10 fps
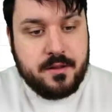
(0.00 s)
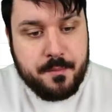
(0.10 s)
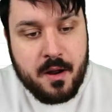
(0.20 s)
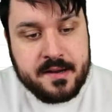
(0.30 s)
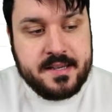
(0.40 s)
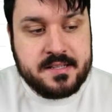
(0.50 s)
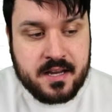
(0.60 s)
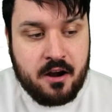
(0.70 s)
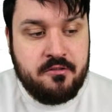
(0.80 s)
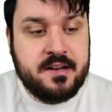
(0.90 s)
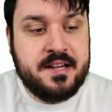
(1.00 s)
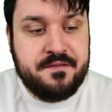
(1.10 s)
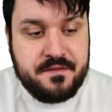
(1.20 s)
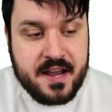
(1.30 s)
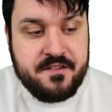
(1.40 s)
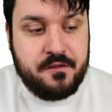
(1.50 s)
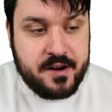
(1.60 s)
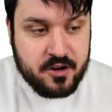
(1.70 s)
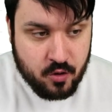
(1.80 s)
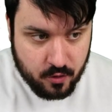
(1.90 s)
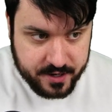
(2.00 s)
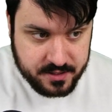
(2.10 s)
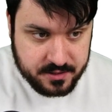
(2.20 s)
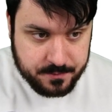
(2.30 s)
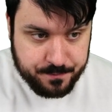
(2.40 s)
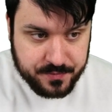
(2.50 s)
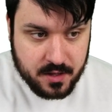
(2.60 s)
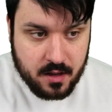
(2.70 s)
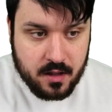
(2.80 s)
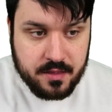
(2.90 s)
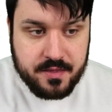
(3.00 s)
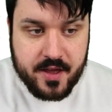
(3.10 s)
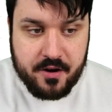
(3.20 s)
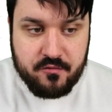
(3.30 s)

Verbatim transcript: The market is currently favoring coins that are